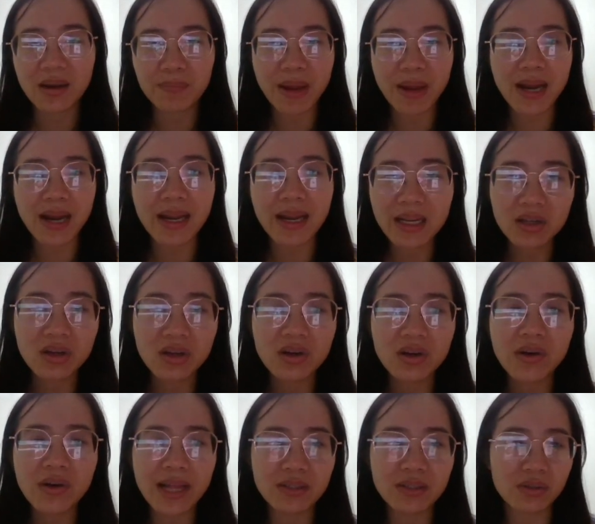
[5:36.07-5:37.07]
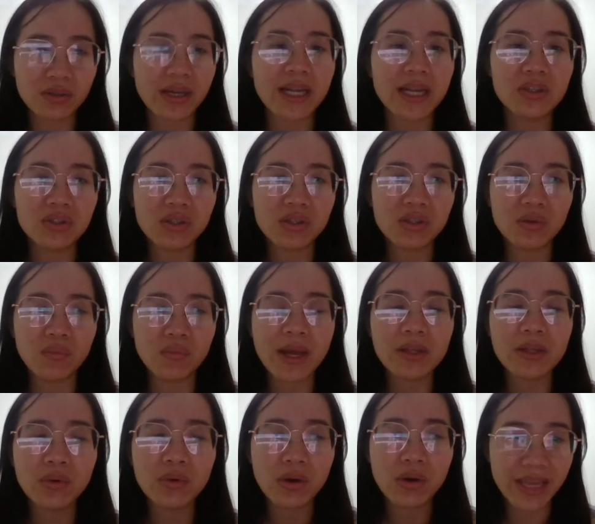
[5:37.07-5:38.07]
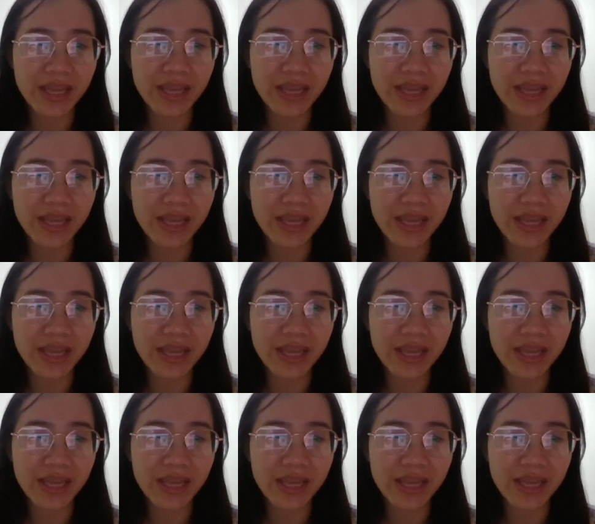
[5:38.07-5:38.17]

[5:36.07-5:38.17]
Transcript: bilingual education when you're